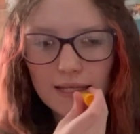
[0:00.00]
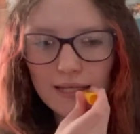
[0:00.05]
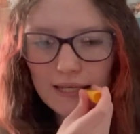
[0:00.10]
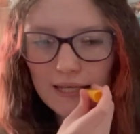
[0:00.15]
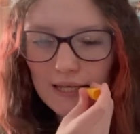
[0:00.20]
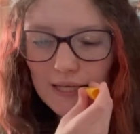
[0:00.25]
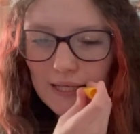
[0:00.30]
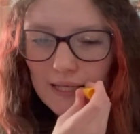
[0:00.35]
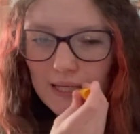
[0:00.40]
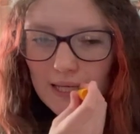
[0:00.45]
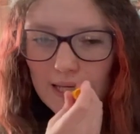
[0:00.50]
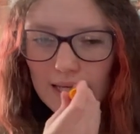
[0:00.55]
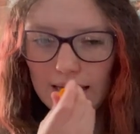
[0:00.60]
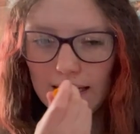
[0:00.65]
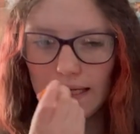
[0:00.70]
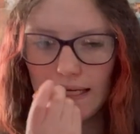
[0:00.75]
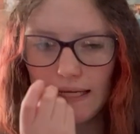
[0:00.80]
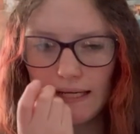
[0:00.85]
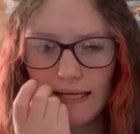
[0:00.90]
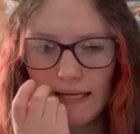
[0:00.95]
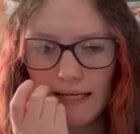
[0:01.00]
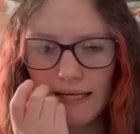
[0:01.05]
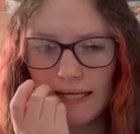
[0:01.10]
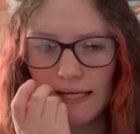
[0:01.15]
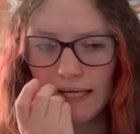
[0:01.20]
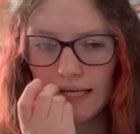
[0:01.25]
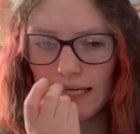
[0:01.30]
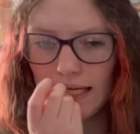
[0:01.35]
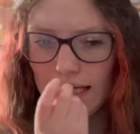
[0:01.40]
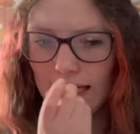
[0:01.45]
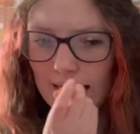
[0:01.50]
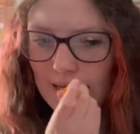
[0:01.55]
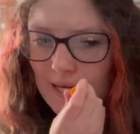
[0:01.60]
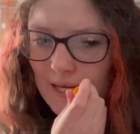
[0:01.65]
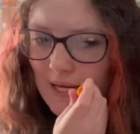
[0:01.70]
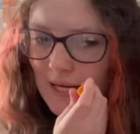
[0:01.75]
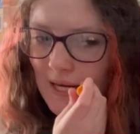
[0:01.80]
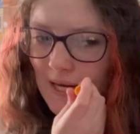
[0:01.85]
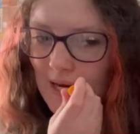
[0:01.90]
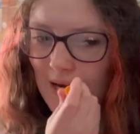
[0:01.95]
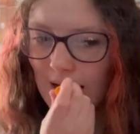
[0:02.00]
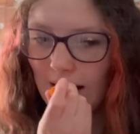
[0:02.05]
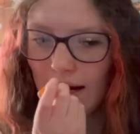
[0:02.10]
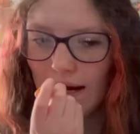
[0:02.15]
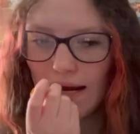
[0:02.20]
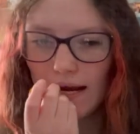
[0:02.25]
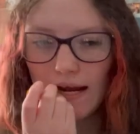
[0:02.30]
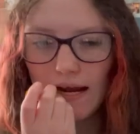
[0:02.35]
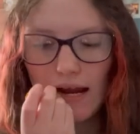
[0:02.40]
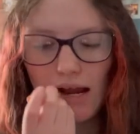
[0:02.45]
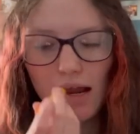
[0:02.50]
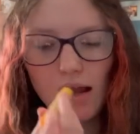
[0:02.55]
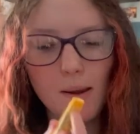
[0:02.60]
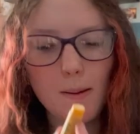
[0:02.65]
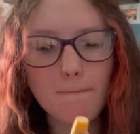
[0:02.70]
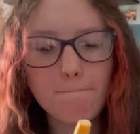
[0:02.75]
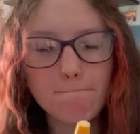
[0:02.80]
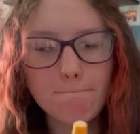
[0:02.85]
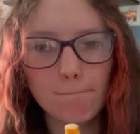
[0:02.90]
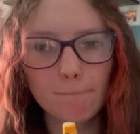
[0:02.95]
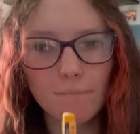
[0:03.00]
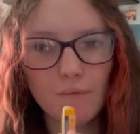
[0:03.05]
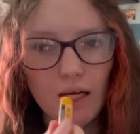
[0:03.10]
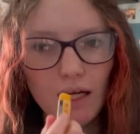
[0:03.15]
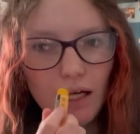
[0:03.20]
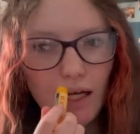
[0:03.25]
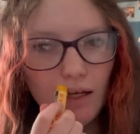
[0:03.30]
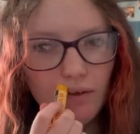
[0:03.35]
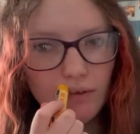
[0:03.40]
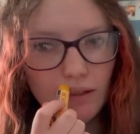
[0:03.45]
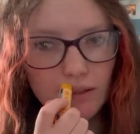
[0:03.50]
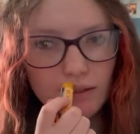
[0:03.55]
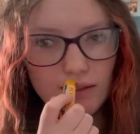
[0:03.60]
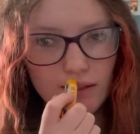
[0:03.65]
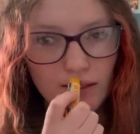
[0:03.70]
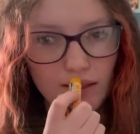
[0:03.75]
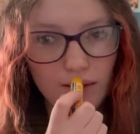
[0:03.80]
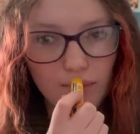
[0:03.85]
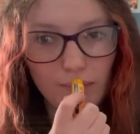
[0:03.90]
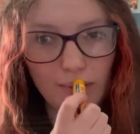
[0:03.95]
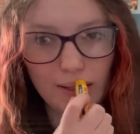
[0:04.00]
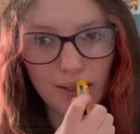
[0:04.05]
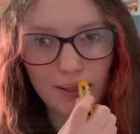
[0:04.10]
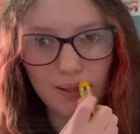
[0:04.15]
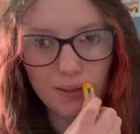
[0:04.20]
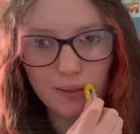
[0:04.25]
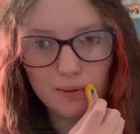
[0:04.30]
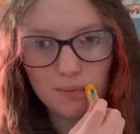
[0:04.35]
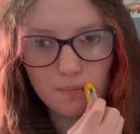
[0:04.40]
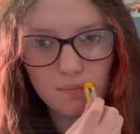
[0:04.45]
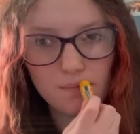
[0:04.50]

Cake, cake, cake, cake, cake. I had that stuck in my head.